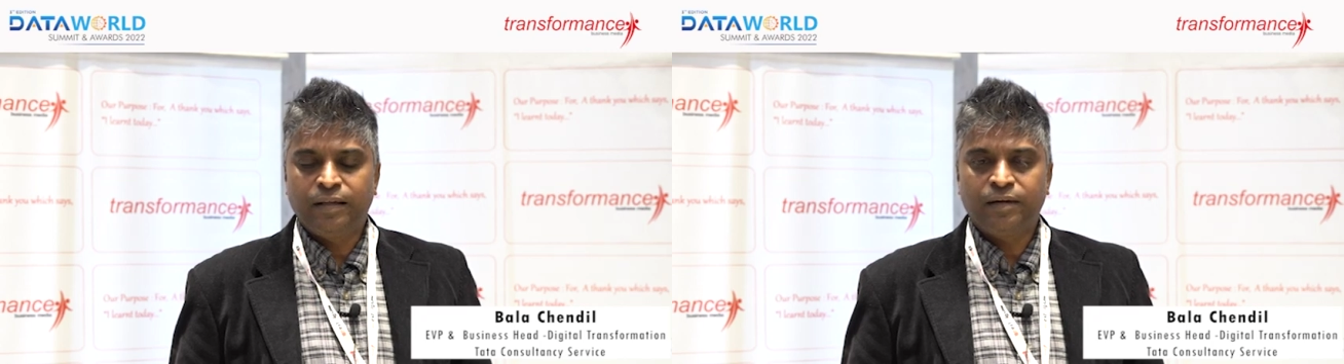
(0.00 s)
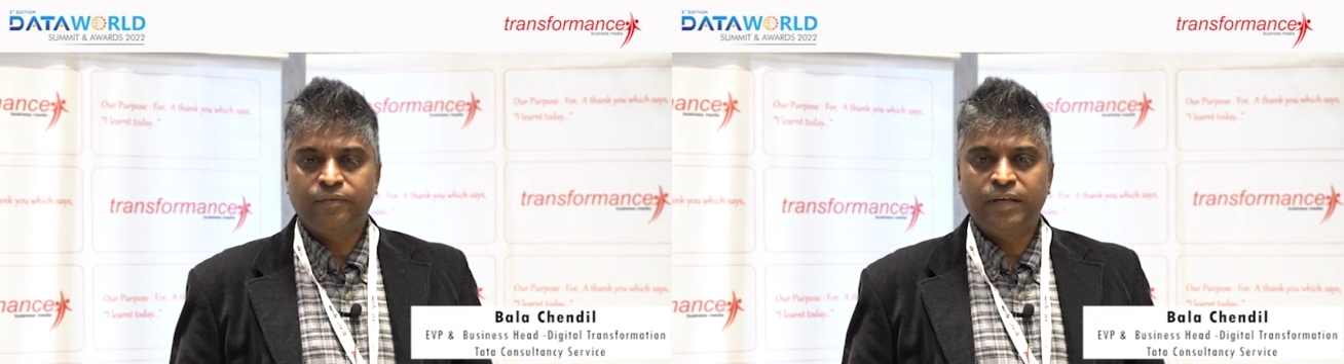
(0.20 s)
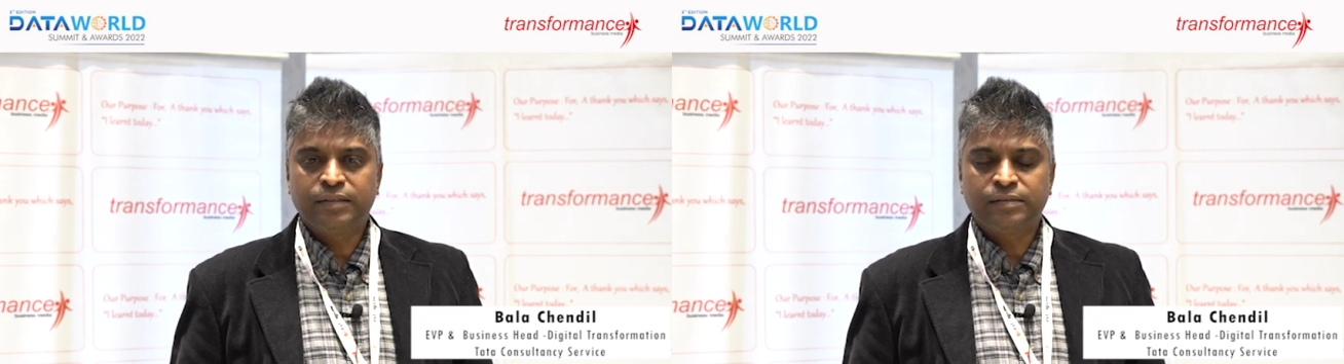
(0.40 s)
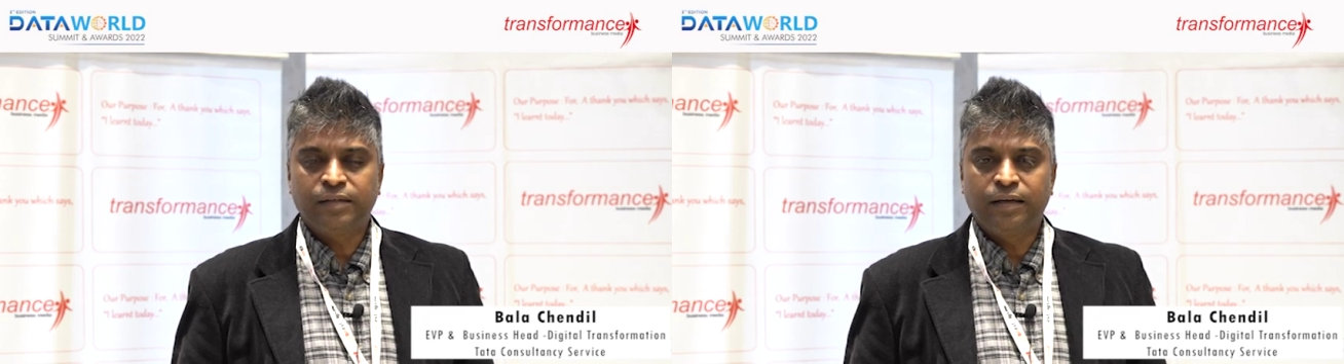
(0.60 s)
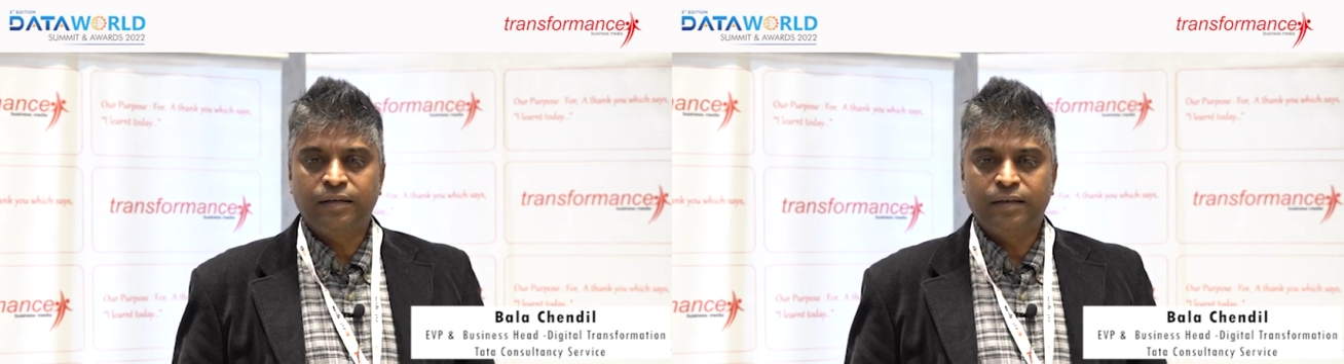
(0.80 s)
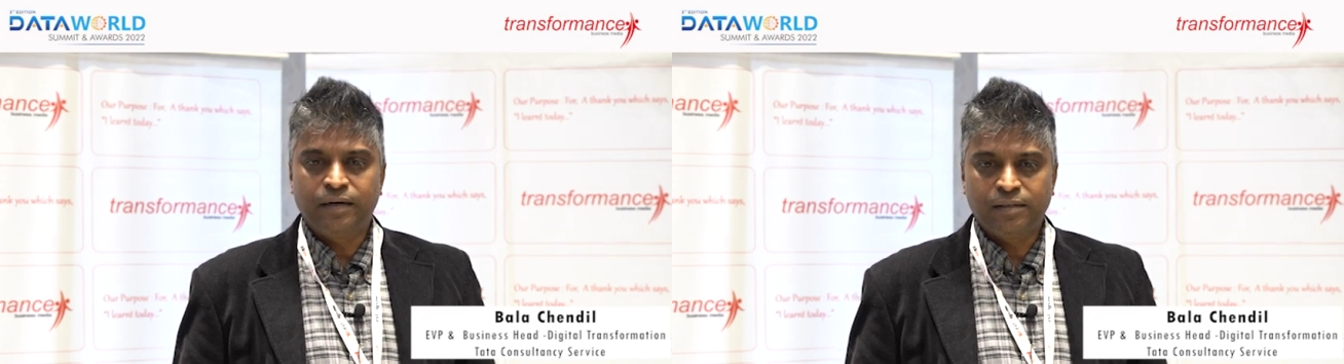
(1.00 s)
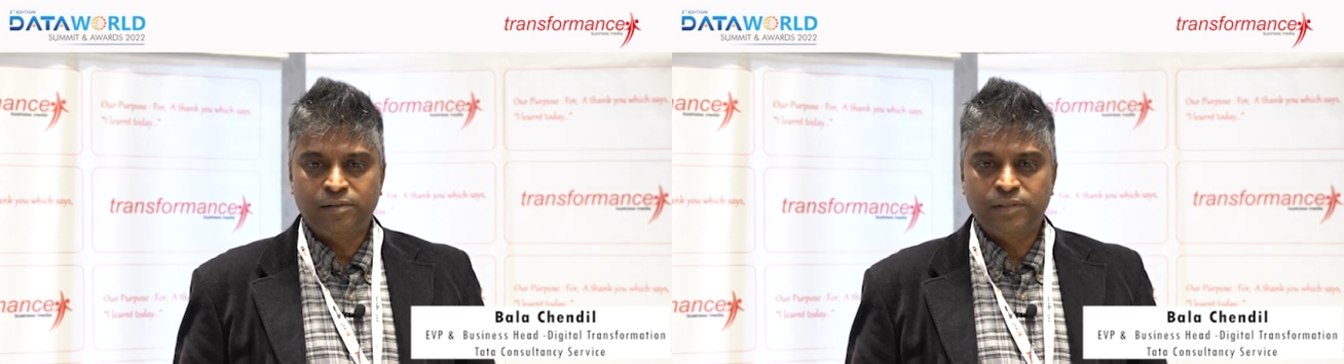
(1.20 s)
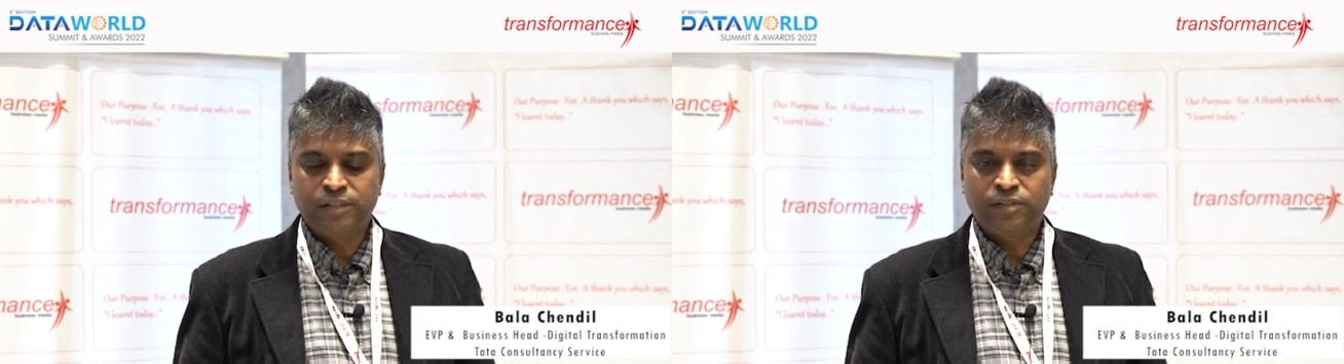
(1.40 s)
takeaways in data
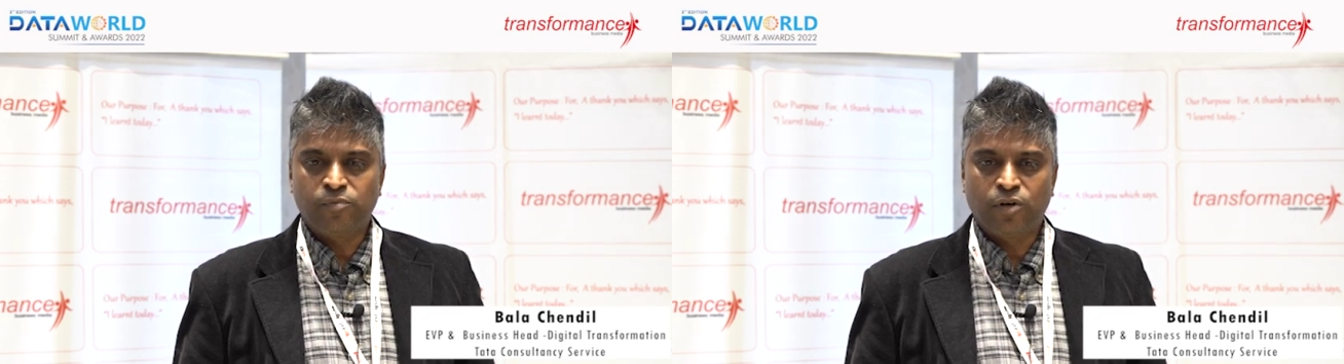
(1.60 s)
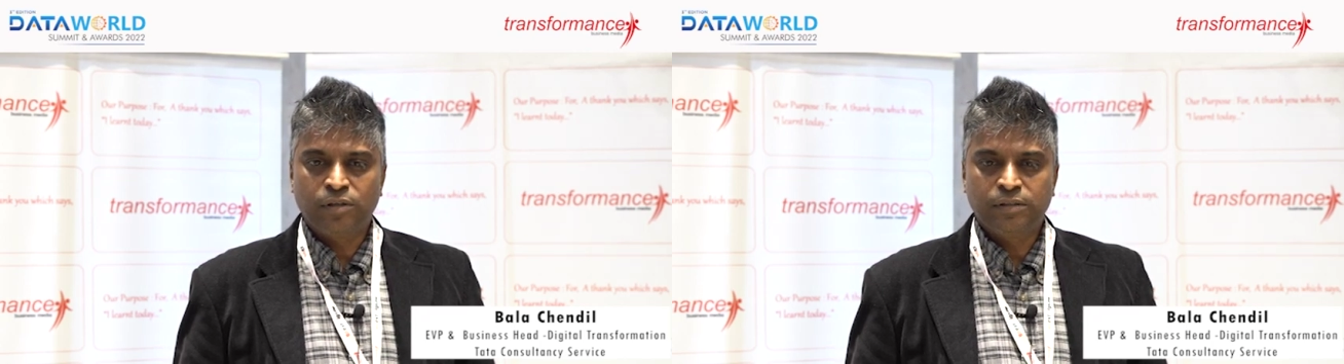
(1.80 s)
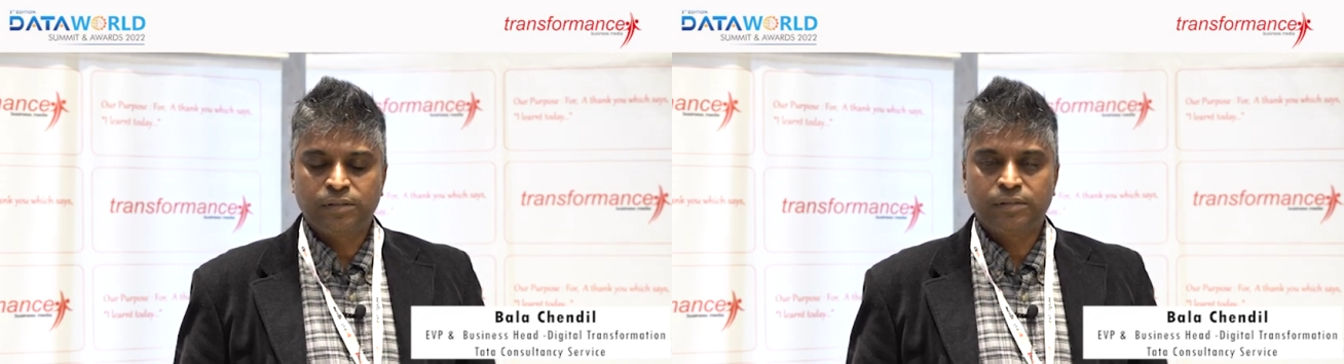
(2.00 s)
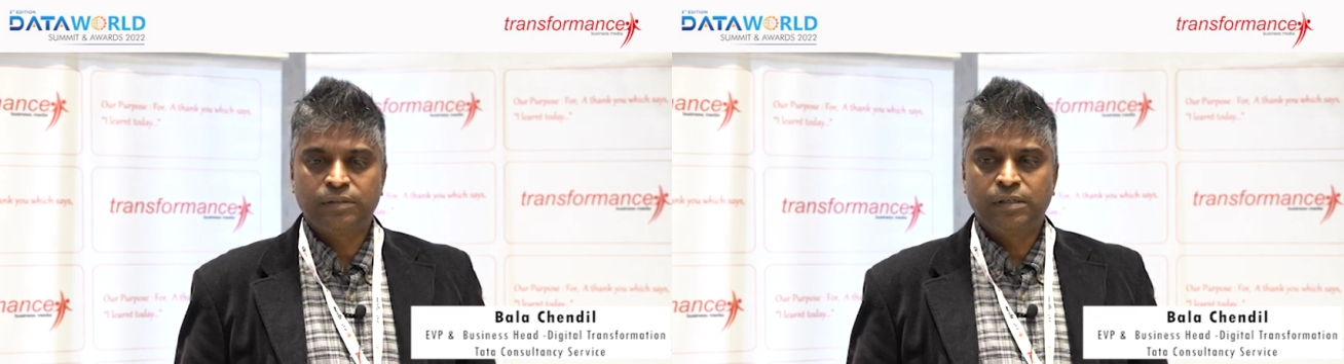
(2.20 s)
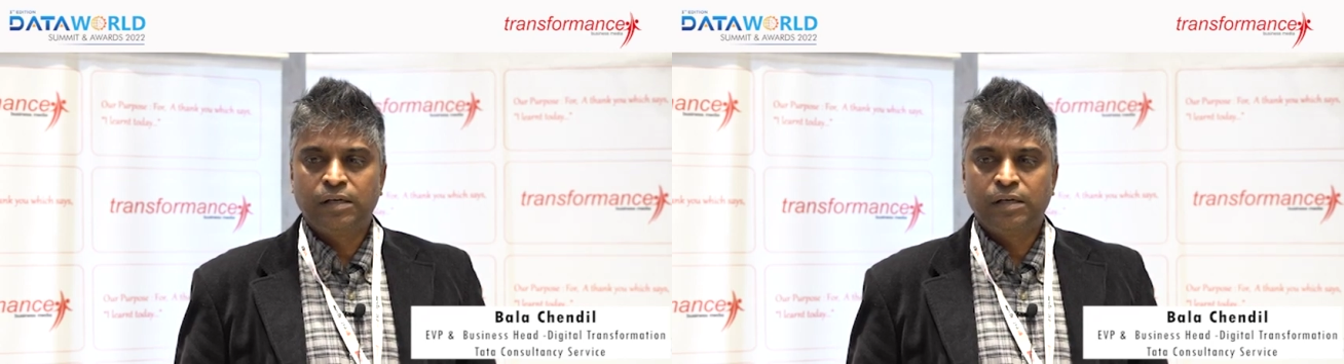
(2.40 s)
governance models